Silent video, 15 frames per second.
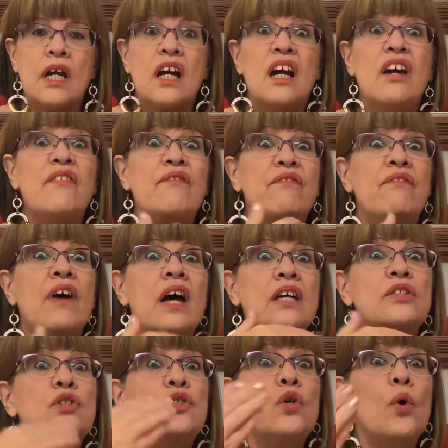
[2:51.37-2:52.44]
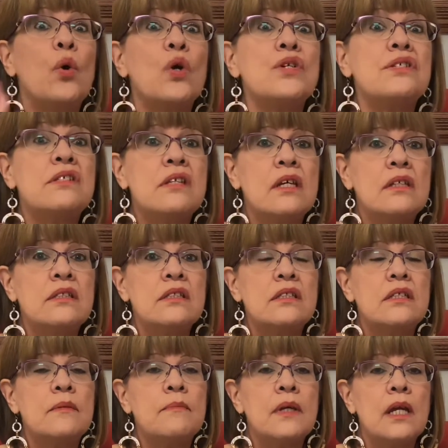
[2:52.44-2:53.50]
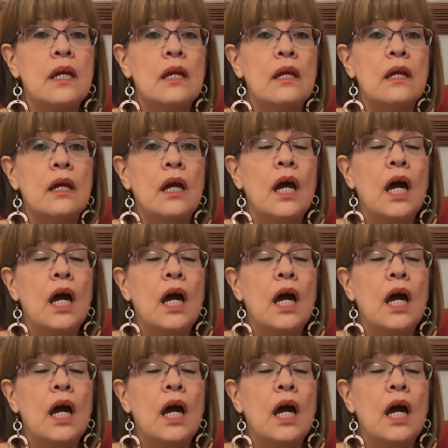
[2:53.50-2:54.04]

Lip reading: Confess your sins to me.